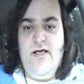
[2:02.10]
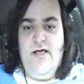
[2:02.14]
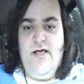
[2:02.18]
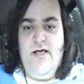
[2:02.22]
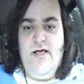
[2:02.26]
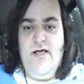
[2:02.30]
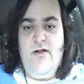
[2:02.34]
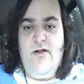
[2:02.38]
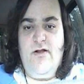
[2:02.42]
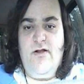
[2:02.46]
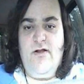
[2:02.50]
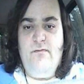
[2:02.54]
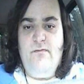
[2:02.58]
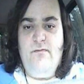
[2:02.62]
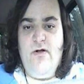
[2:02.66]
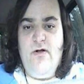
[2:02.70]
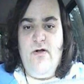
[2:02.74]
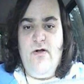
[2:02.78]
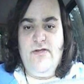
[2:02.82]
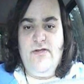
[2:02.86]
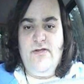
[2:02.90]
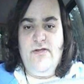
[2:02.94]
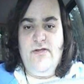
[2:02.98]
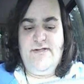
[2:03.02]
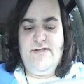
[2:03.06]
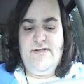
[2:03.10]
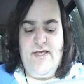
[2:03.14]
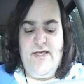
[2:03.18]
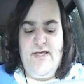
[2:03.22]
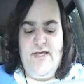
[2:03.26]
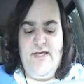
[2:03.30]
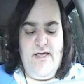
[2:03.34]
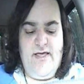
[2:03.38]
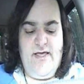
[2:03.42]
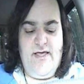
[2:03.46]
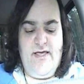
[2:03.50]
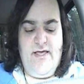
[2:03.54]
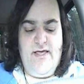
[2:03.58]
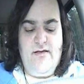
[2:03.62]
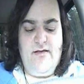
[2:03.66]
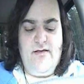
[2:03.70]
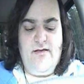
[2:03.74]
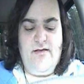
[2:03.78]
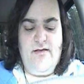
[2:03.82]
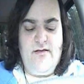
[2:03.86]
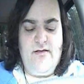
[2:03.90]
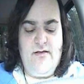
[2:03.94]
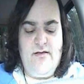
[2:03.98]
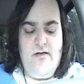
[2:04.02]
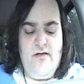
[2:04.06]
little birds sing,
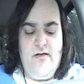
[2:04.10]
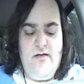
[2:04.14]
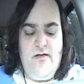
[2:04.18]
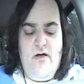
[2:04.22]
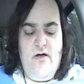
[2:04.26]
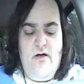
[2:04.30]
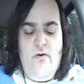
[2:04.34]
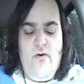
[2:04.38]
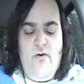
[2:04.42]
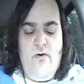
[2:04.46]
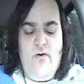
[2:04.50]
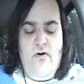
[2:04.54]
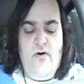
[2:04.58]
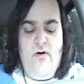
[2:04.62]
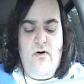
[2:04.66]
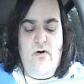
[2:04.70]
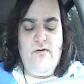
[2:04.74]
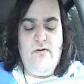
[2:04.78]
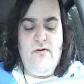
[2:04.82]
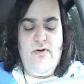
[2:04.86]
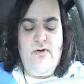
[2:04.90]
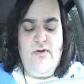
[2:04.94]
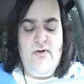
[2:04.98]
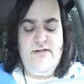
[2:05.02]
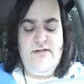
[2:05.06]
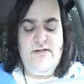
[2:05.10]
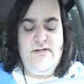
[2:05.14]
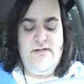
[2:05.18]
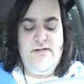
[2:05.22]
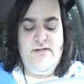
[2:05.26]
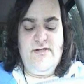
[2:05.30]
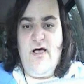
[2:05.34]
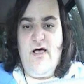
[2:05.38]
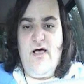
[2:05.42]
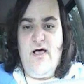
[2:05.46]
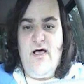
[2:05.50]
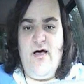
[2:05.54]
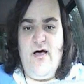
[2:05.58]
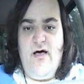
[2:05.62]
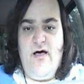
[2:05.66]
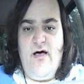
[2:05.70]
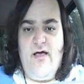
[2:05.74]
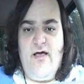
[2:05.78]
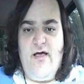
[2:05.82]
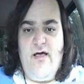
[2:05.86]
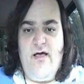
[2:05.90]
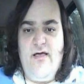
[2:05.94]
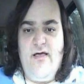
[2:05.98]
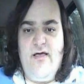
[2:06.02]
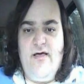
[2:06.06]
warm breezes
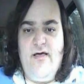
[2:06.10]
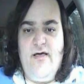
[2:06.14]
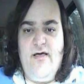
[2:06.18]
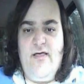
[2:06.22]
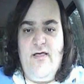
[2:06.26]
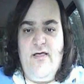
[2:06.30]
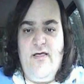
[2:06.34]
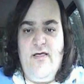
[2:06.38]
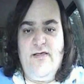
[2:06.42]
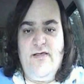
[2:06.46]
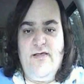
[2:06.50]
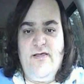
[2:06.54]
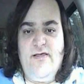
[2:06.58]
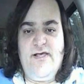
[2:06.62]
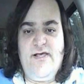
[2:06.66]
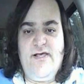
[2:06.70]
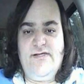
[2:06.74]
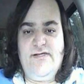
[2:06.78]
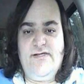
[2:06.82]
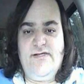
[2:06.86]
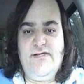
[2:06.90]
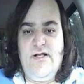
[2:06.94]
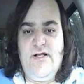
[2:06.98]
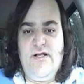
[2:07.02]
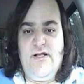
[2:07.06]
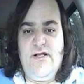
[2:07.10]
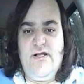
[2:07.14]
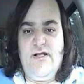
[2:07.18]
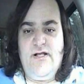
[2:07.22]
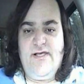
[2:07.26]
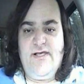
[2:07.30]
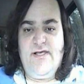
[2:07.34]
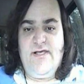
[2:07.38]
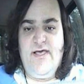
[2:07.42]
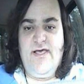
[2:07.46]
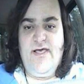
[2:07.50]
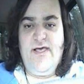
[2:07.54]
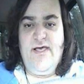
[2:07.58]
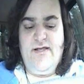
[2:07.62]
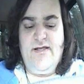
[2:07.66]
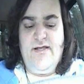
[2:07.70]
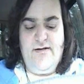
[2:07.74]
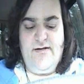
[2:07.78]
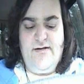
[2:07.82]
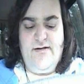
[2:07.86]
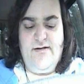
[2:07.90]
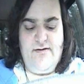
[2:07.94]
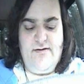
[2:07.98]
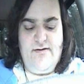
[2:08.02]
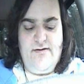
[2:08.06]
hug the sensitive
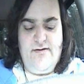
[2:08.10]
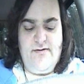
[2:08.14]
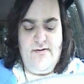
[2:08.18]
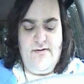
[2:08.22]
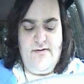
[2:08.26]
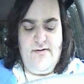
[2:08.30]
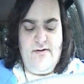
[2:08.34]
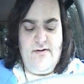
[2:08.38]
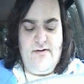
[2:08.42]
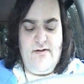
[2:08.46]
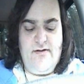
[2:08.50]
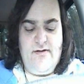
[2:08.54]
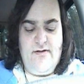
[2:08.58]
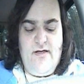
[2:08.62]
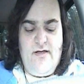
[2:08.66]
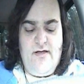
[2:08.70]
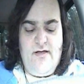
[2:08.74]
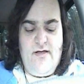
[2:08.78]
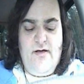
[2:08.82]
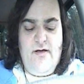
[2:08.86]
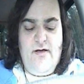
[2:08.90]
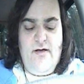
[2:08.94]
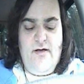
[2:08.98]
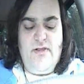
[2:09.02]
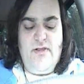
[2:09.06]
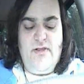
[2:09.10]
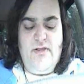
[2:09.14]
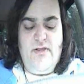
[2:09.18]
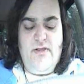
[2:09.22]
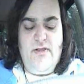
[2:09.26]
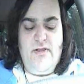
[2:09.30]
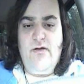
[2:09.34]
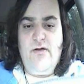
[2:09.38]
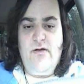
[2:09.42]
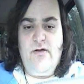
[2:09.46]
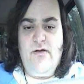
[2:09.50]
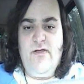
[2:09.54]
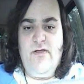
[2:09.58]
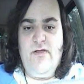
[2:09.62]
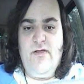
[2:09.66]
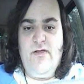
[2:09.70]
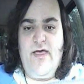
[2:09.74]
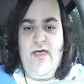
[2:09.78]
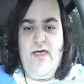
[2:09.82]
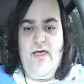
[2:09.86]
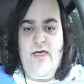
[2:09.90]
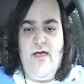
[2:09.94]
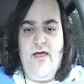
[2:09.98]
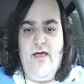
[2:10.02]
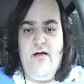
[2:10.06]
skin, playing with
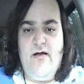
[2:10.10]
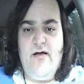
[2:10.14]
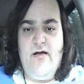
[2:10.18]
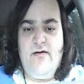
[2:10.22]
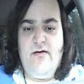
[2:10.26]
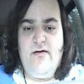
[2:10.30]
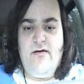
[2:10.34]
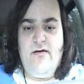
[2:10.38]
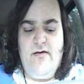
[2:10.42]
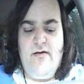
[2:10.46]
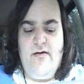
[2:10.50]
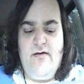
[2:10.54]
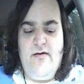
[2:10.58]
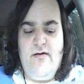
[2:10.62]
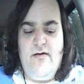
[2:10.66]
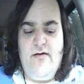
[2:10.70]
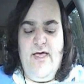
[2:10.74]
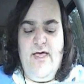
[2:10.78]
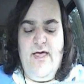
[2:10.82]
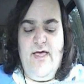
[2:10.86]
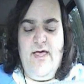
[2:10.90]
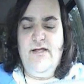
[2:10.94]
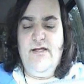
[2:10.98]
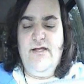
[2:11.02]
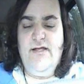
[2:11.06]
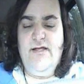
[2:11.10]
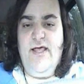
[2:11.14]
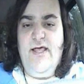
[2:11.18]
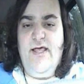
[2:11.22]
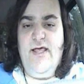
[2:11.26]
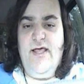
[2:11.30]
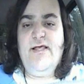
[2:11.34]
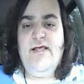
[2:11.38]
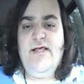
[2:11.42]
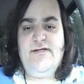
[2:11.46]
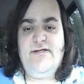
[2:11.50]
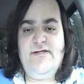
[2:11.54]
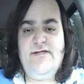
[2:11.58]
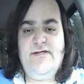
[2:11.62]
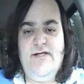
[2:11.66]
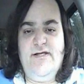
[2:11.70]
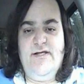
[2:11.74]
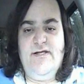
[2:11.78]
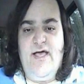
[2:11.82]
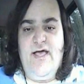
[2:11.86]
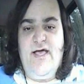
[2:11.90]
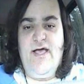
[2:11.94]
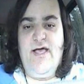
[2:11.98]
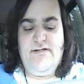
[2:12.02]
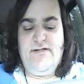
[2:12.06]
hair, in
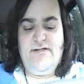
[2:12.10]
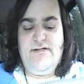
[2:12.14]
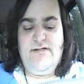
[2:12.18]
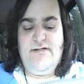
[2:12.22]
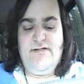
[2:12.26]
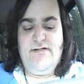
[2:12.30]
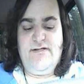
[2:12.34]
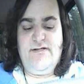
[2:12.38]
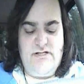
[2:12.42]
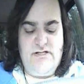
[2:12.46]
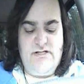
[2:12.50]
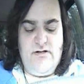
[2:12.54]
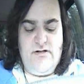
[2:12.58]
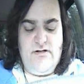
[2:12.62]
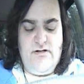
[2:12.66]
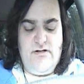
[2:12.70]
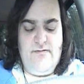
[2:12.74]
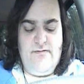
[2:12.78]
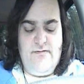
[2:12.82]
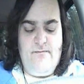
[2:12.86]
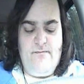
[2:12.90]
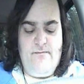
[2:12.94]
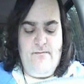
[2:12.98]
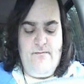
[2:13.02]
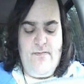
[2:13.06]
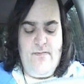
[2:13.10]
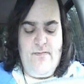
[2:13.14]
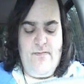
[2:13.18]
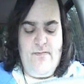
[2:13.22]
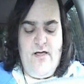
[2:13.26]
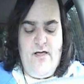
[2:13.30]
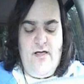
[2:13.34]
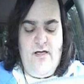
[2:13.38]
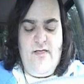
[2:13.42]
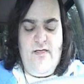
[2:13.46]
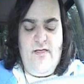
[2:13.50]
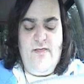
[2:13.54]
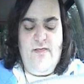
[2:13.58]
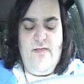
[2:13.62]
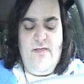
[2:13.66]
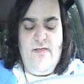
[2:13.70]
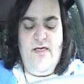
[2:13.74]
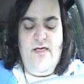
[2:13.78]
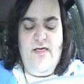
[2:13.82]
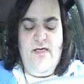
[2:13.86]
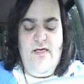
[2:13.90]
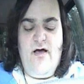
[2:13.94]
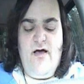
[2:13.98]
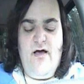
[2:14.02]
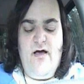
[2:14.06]
innocent as nature, the
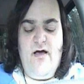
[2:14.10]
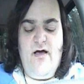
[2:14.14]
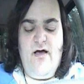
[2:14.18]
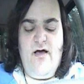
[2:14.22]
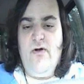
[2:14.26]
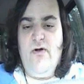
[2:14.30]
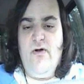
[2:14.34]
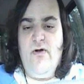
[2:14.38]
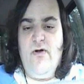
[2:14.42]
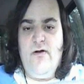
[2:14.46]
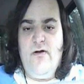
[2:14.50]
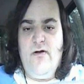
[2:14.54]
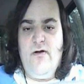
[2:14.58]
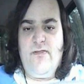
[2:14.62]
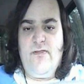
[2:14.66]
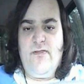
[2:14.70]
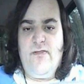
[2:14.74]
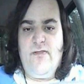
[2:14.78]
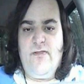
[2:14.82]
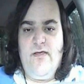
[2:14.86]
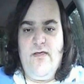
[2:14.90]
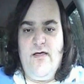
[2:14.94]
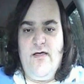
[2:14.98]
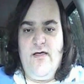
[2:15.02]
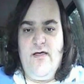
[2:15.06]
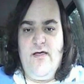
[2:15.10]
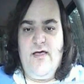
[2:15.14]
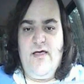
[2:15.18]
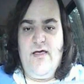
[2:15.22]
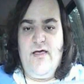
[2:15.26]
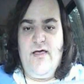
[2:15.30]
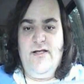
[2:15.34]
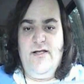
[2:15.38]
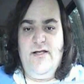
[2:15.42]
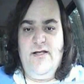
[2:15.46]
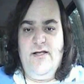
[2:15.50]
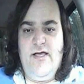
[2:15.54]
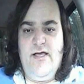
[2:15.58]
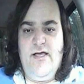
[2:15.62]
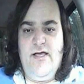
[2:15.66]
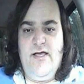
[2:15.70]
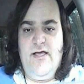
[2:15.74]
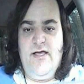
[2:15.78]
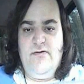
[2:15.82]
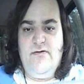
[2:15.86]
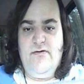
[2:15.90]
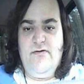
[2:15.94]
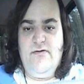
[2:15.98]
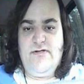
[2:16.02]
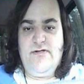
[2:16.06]
young birth
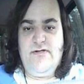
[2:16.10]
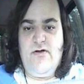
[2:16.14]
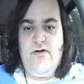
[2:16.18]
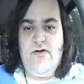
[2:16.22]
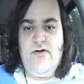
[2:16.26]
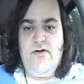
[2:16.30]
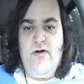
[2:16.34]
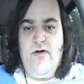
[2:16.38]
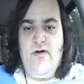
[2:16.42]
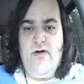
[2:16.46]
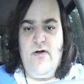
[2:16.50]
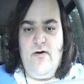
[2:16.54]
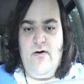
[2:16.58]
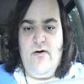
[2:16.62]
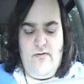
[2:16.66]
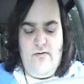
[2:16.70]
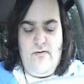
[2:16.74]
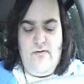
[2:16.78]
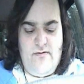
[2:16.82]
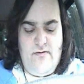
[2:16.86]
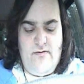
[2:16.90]
continues to grow.